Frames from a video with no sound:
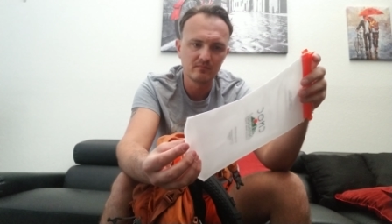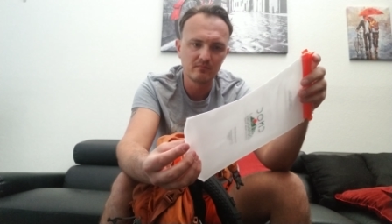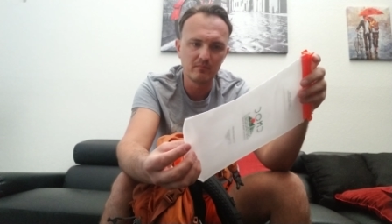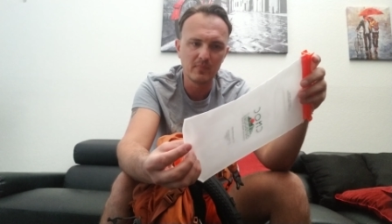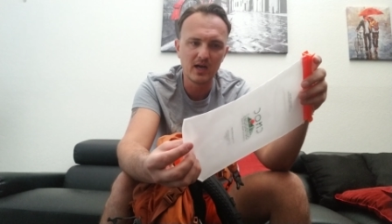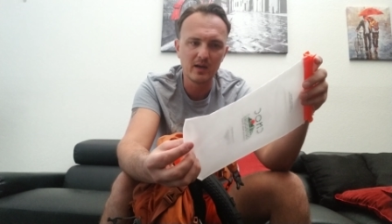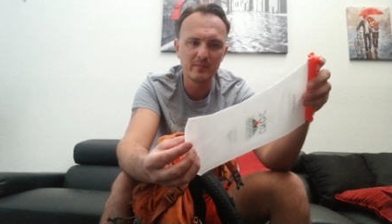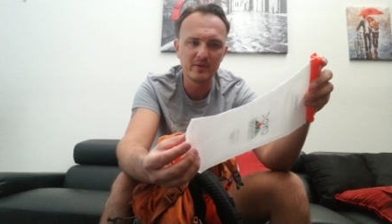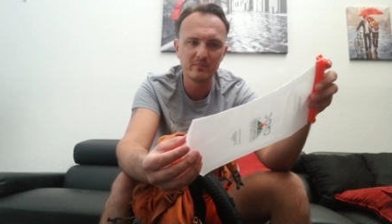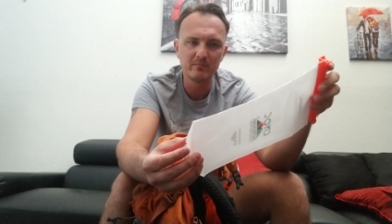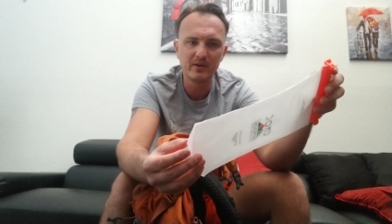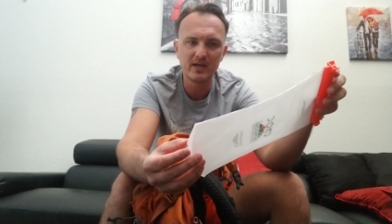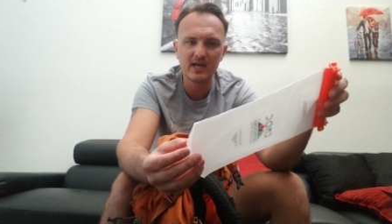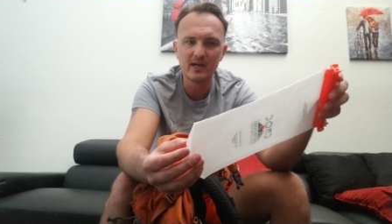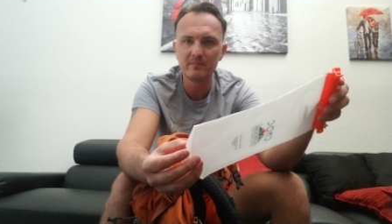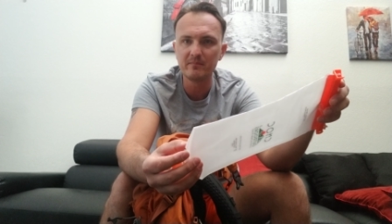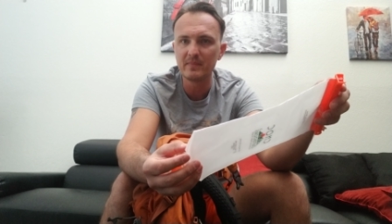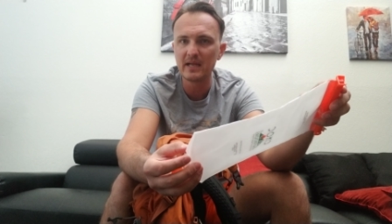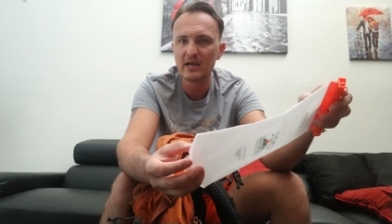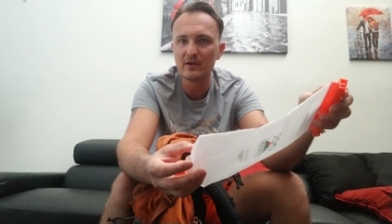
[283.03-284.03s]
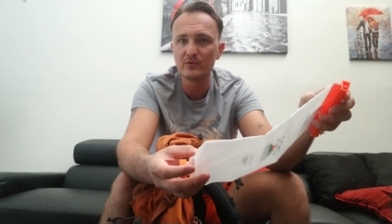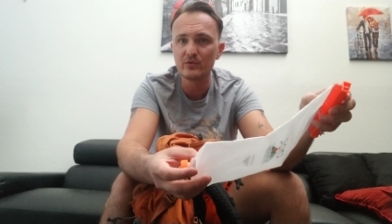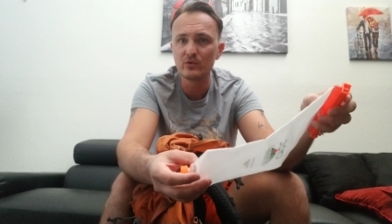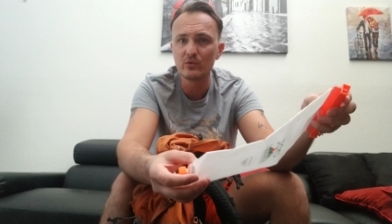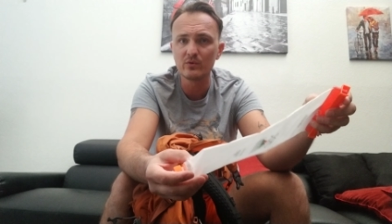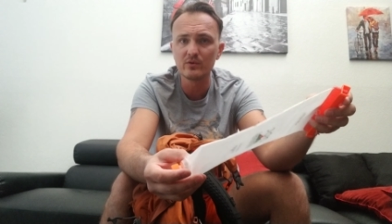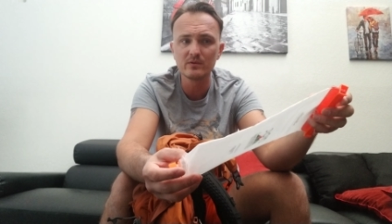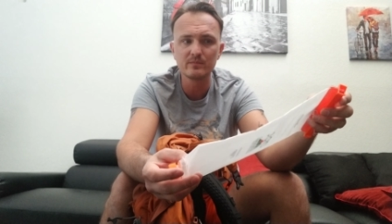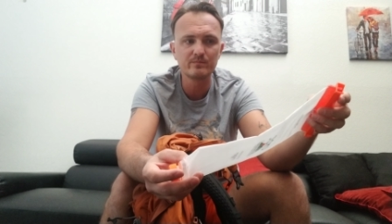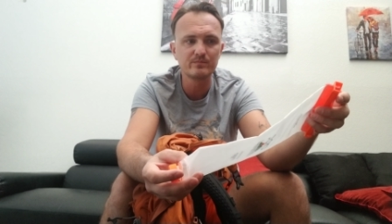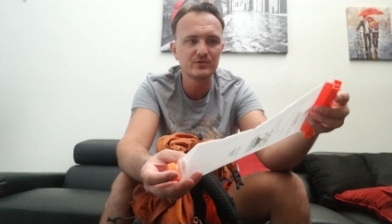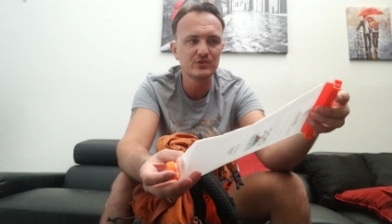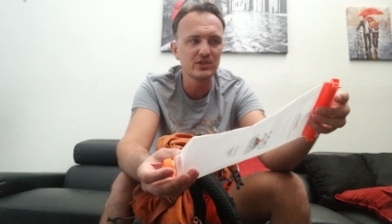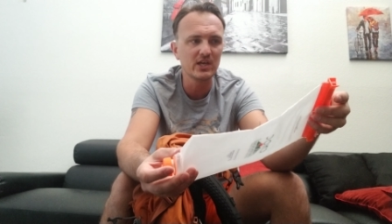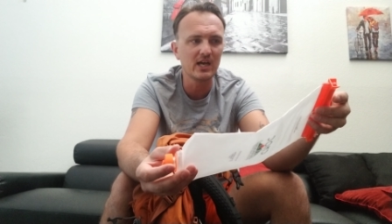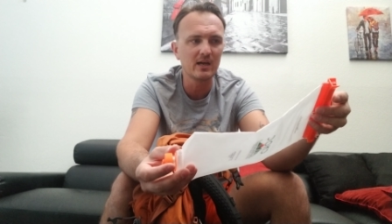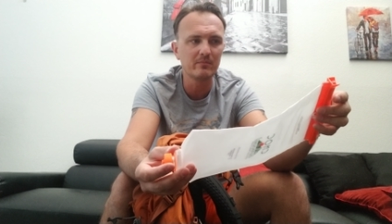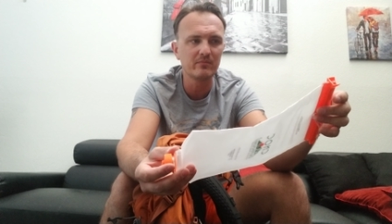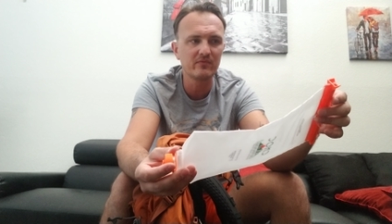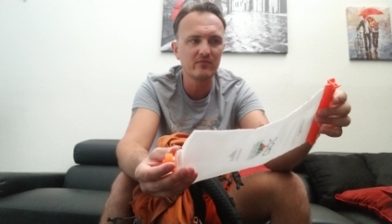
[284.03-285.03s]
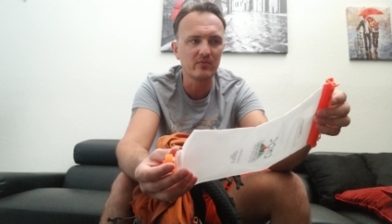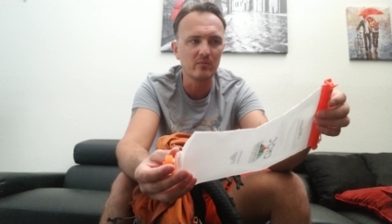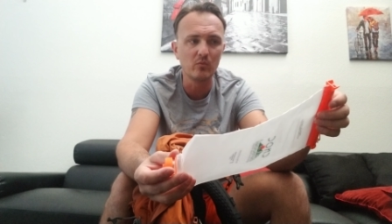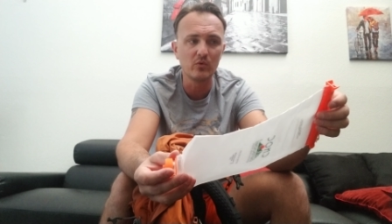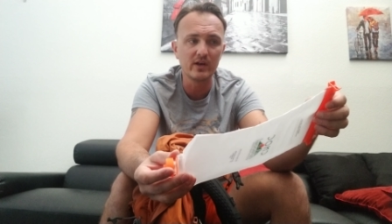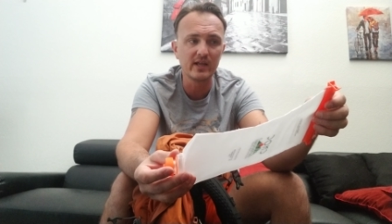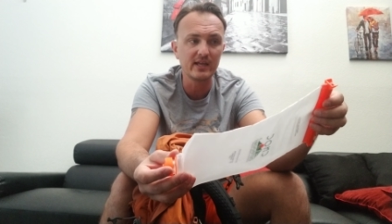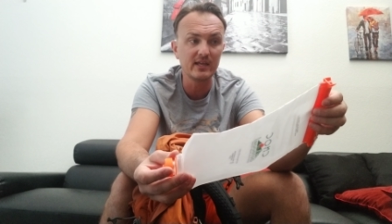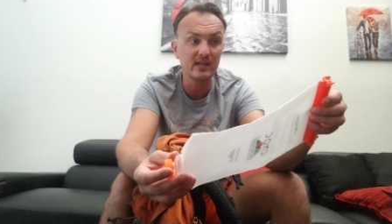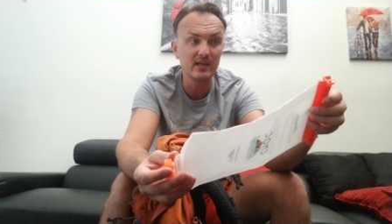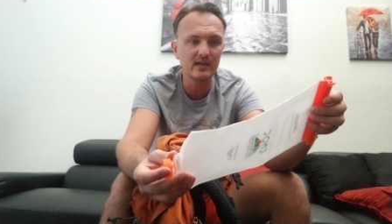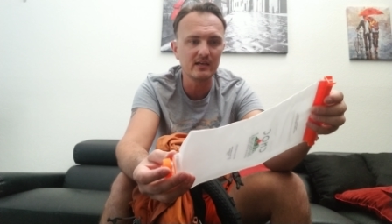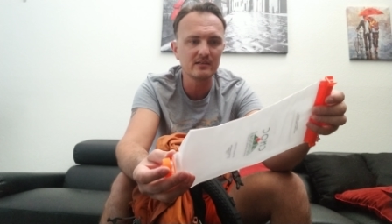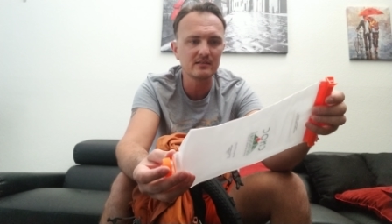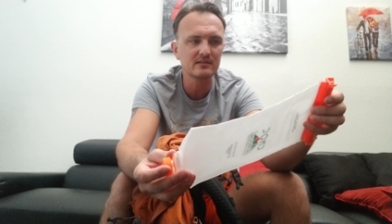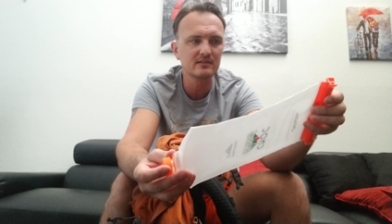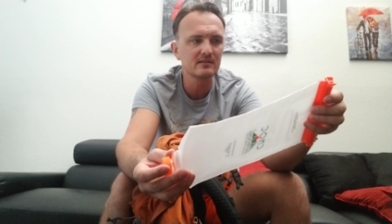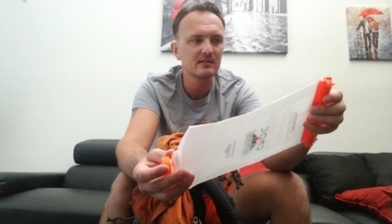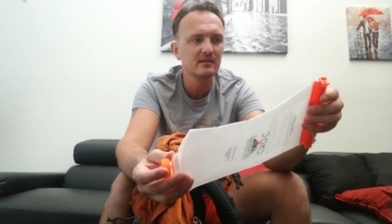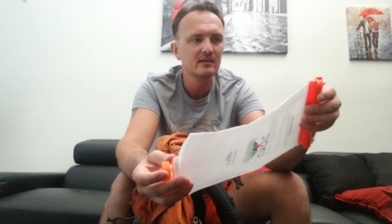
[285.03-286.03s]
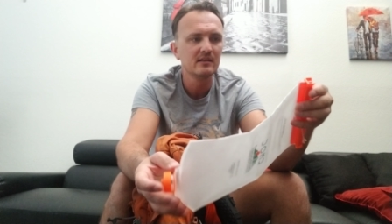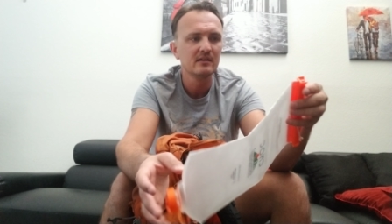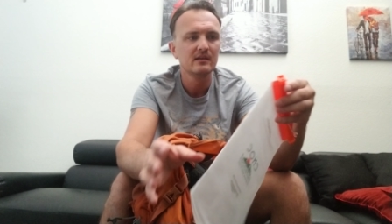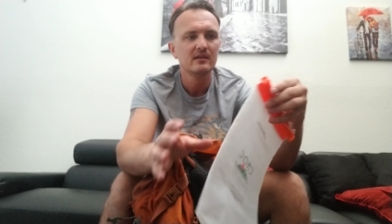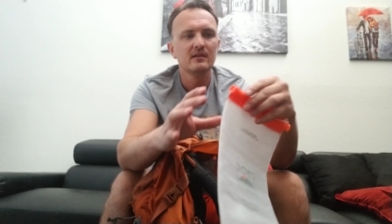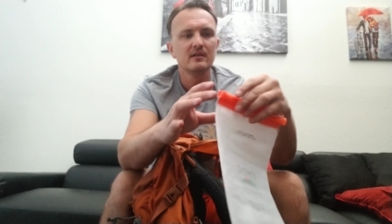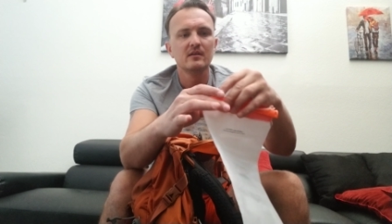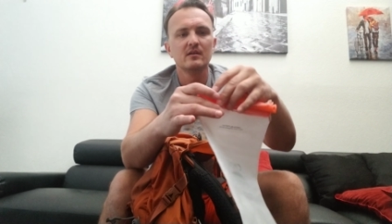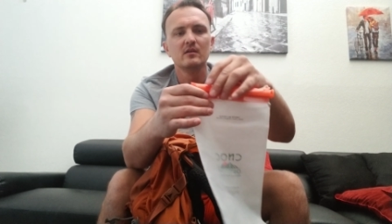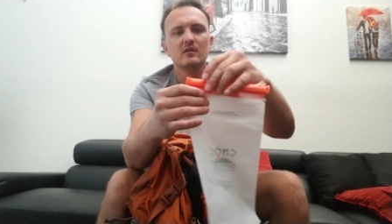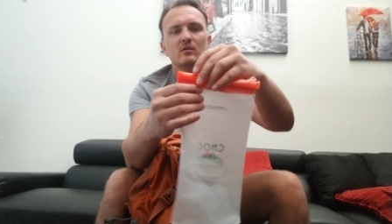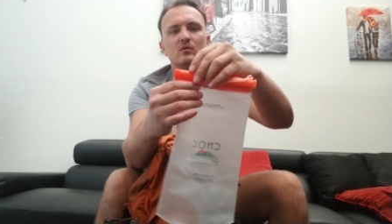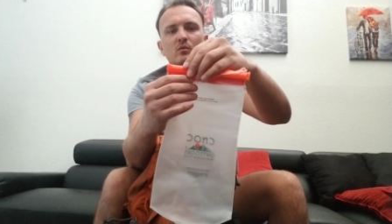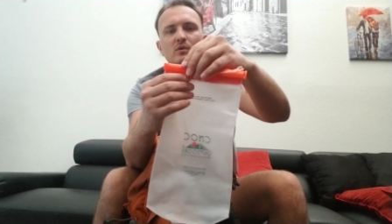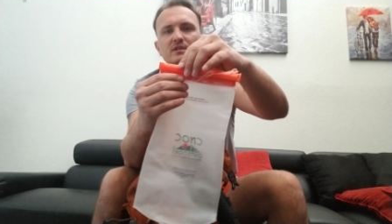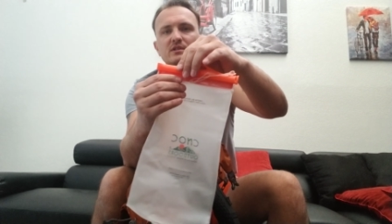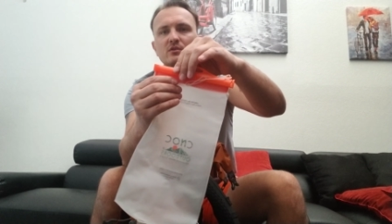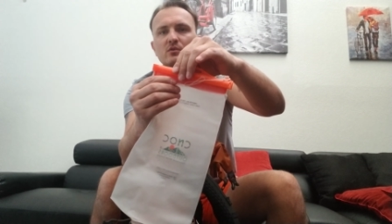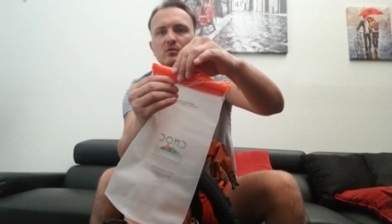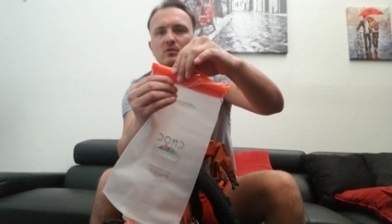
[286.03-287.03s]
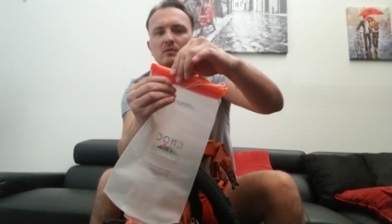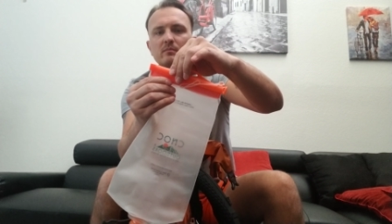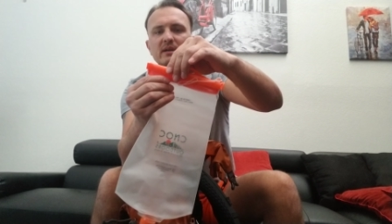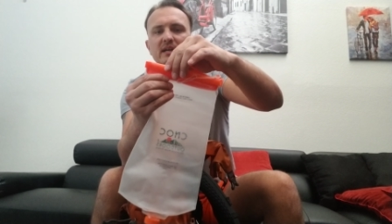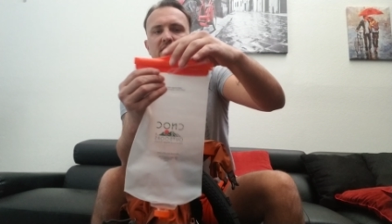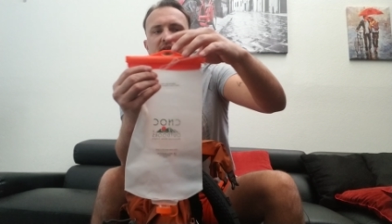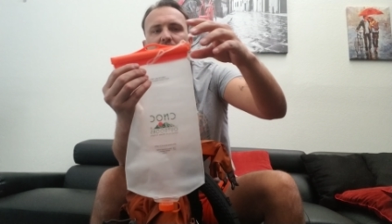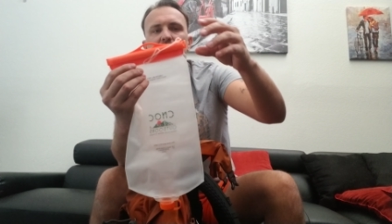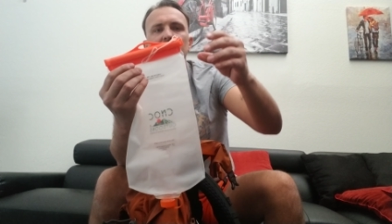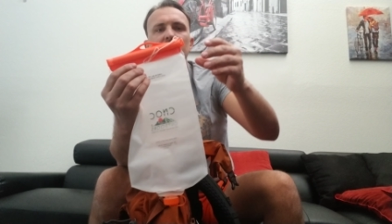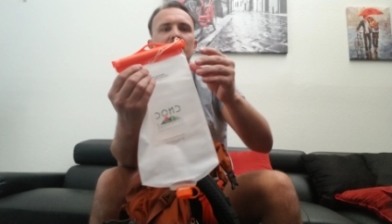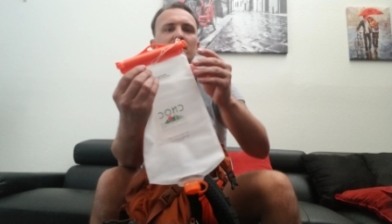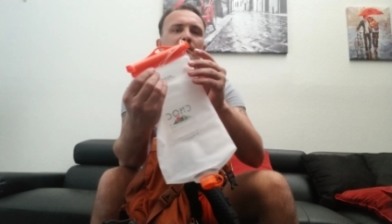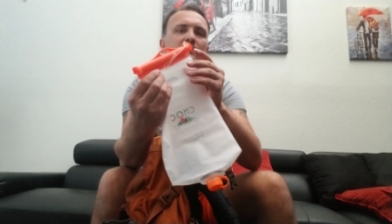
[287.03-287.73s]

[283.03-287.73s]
mom and pop outdoor shop from what I guess. What's cool about it